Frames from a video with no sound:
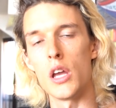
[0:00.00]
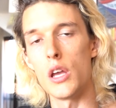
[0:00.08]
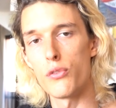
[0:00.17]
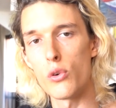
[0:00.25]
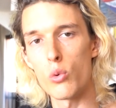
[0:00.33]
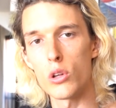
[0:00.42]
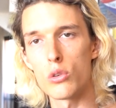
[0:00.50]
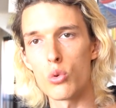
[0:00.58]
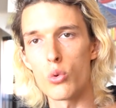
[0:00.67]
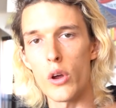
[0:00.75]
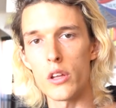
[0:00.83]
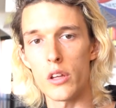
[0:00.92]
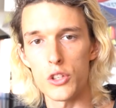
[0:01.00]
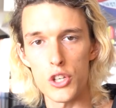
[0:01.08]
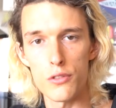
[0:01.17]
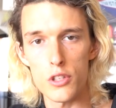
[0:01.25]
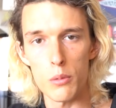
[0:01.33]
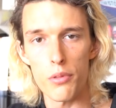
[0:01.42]
If you want to
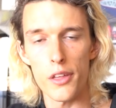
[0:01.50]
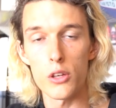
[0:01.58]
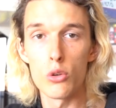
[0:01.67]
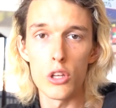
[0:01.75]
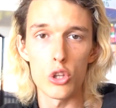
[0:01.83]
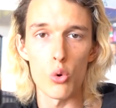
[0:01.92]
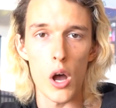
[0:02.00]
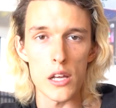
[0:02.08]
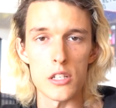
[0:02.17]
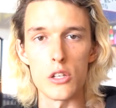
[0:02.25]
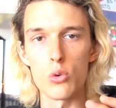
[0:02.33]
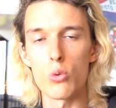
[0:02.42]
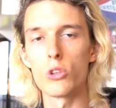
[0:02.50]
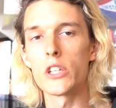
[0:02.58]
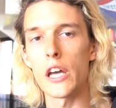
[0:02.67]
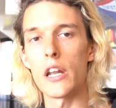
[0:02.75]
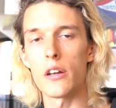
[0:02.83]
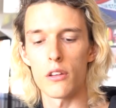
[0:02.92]
achieve something, you need to hustle. You won't
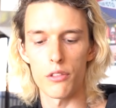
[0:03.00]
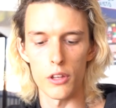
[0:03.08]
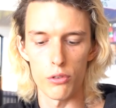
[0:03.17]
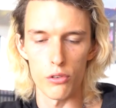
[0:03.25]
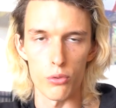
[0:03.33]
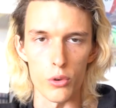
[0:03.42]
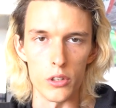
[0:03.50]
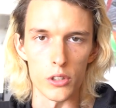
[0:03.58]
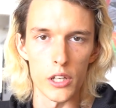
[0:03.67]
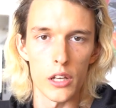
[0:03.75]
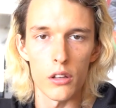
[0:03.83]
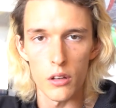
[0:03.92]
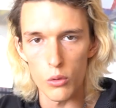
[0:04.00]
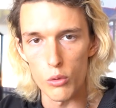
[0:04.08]
get anything for free, okay?